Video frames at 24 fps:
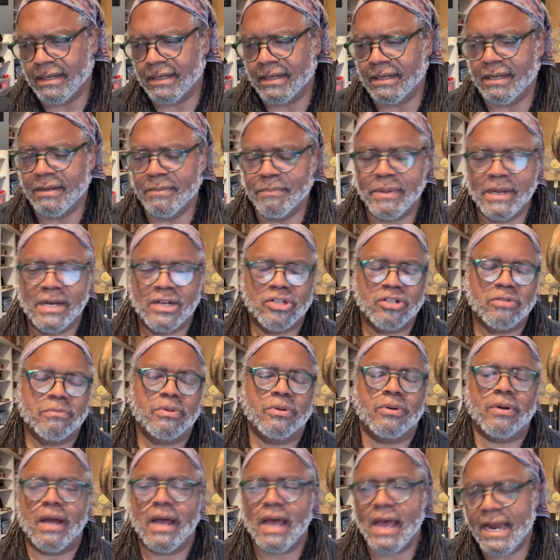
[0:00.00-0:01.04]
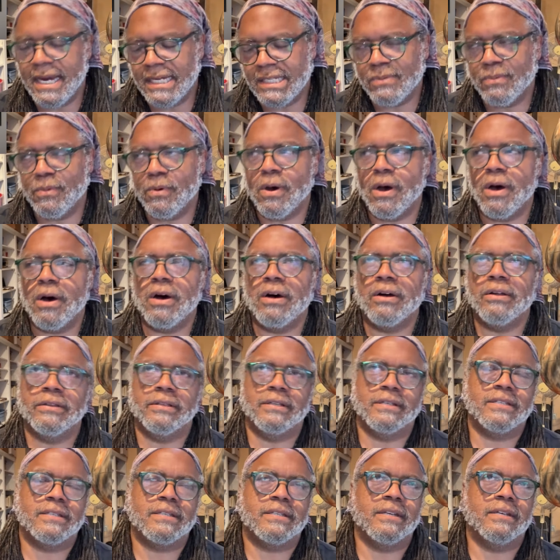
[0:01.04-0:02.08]
a impenetrable ice wall.
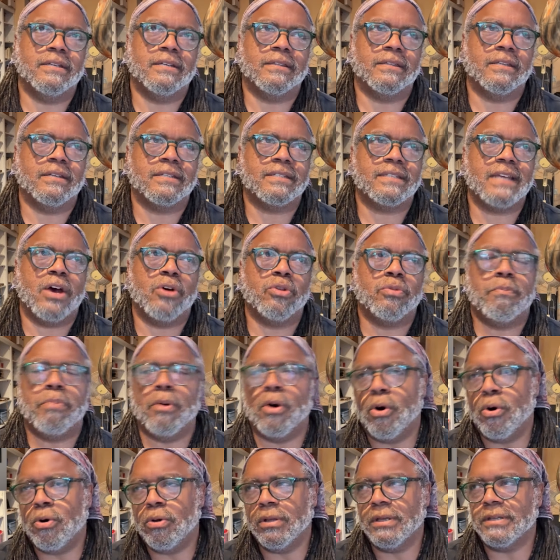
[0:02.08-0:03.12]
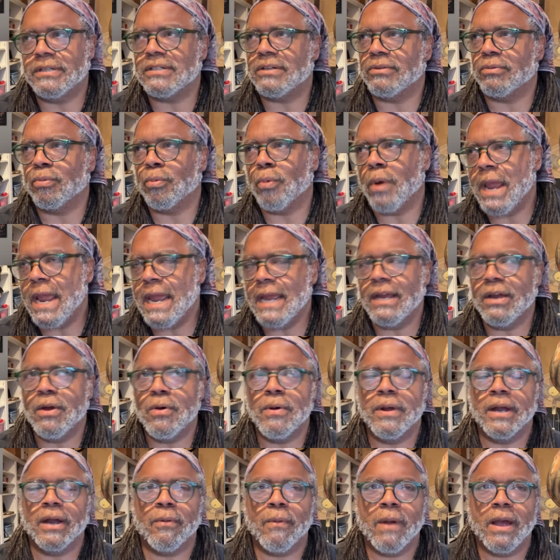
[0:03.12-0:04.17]
That's the the South Pole is a ring
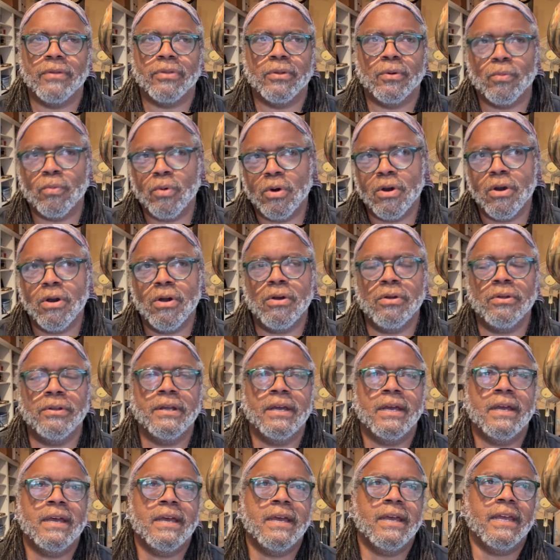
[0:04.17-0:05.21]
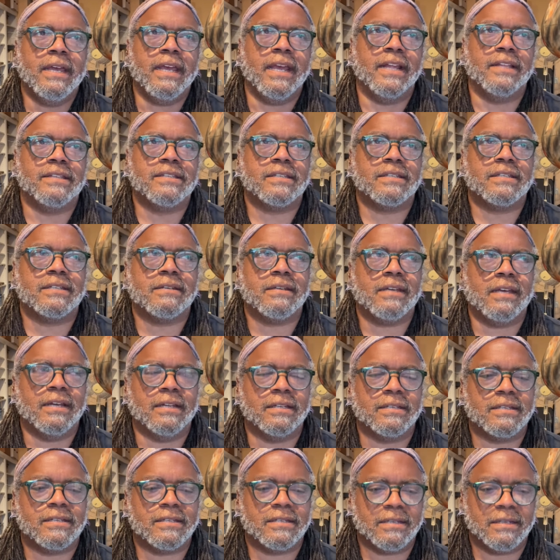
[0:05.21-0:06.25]
going around the world. It's
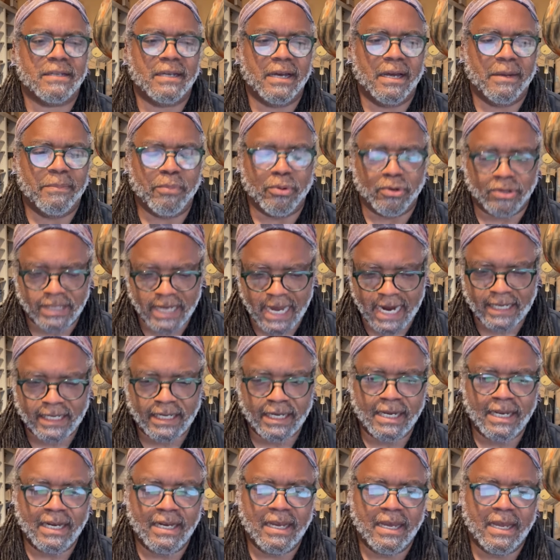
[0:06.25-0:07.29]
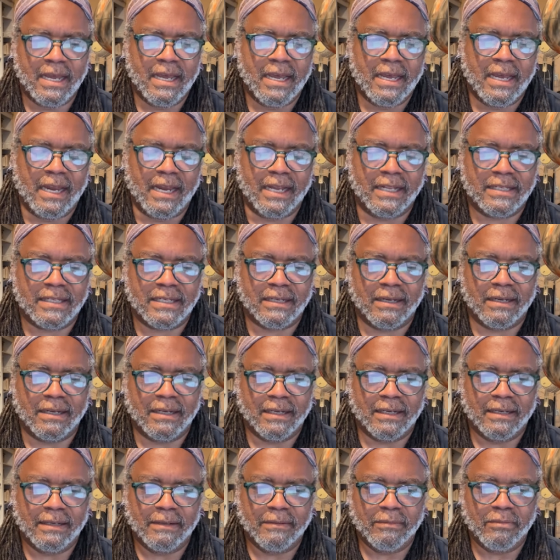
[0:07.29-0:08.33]
it's uh, protected. It's
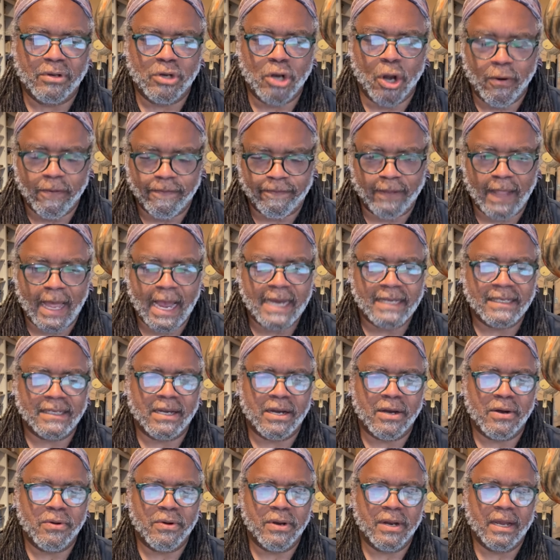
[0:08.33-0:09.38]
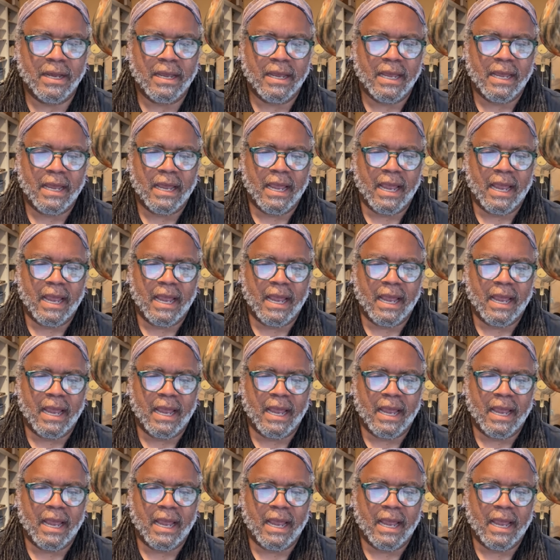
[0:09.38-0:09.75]
a no fly zone.